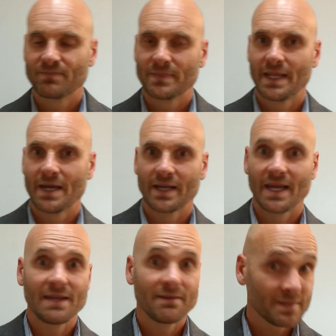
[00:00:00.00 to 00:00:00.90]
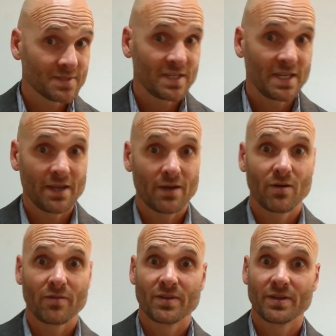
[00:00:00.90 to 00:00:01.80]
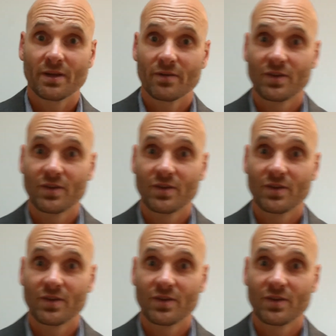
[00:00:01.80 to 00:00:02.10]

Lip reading: Now again, the CEO over the